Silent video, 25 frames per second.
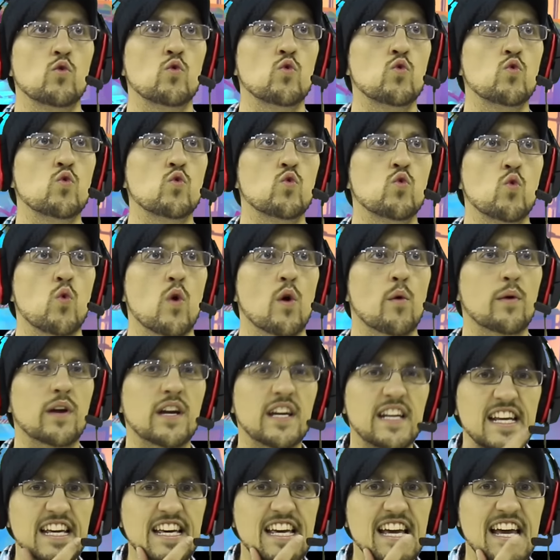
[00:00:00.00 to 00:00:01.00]
Ooh, where are we
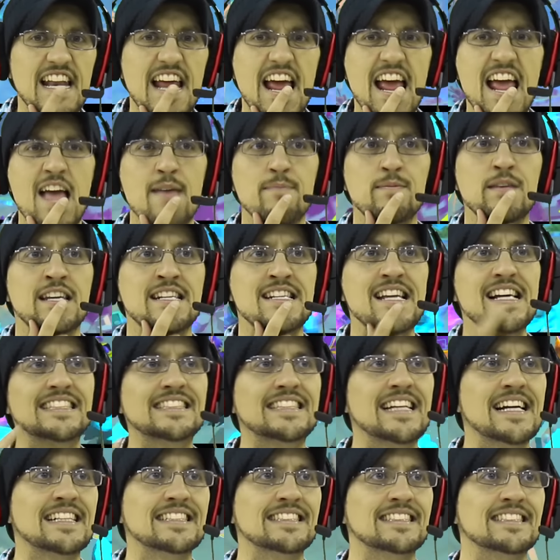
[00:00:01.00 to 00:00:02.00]
gonna get
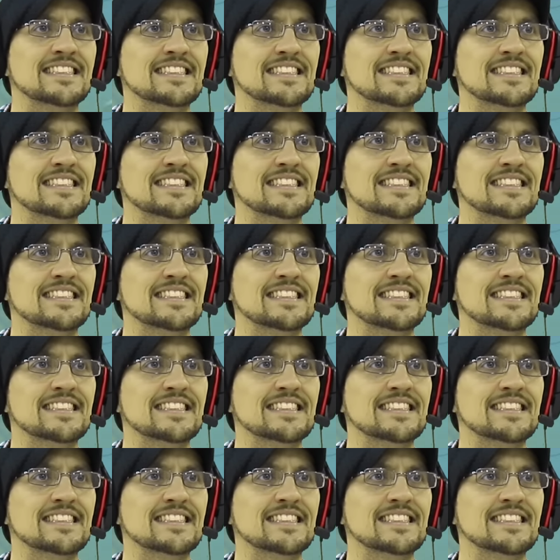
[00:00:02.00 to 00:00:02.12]
ammunition?